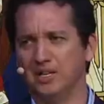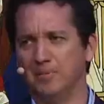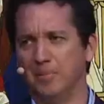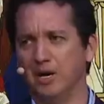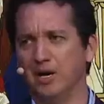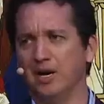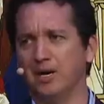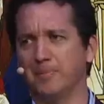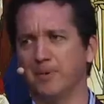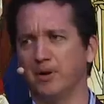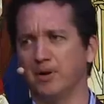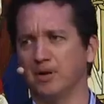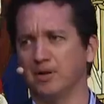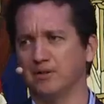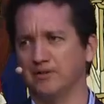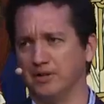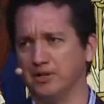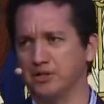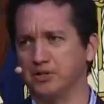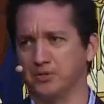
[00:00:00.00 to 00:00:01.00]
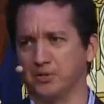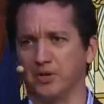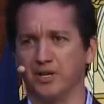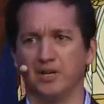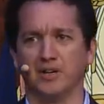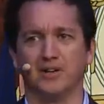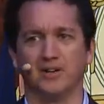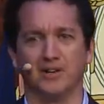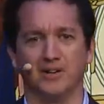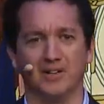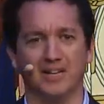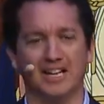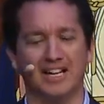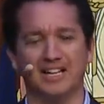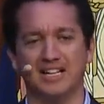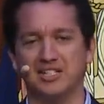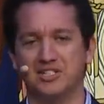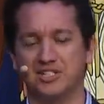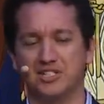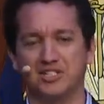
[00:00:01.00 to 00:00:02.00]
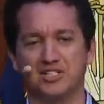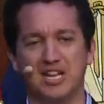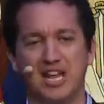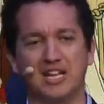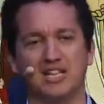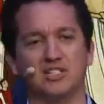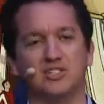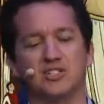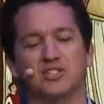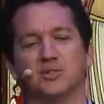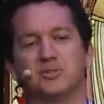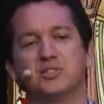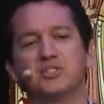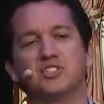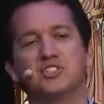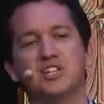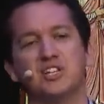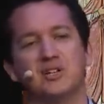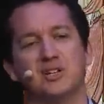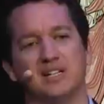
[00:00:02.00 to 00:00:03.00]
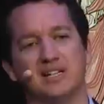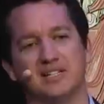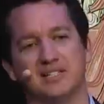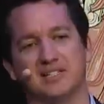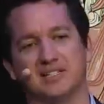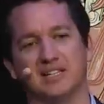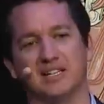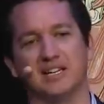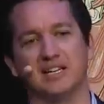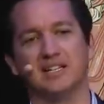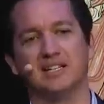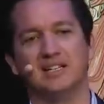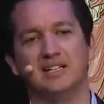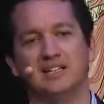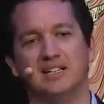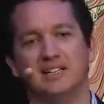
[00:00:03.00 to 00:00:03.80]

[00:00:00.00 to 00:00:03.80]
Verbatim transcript: people of Israel, and it's just taken so seriously.